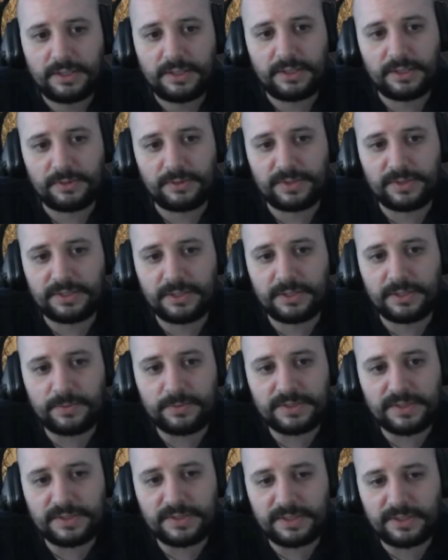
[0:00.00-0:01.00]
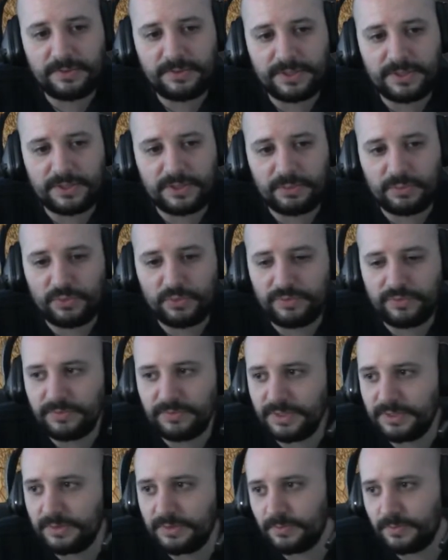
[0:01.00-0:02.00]
And right now with the sequential
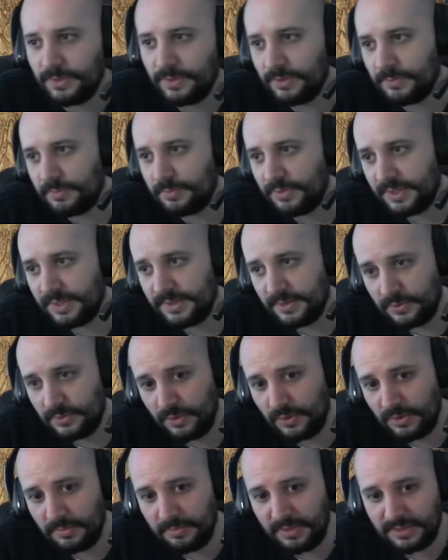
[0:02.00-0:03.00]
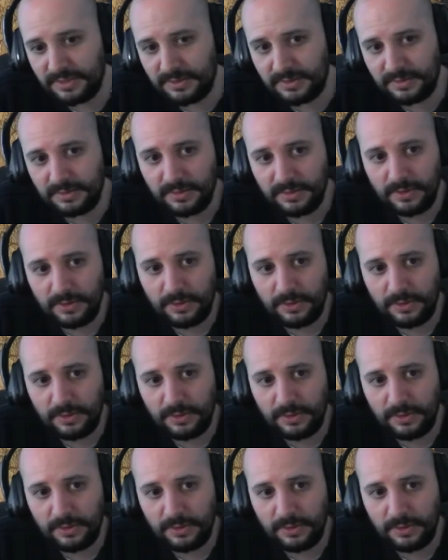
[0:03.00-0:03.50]
movement, when you press the turn button,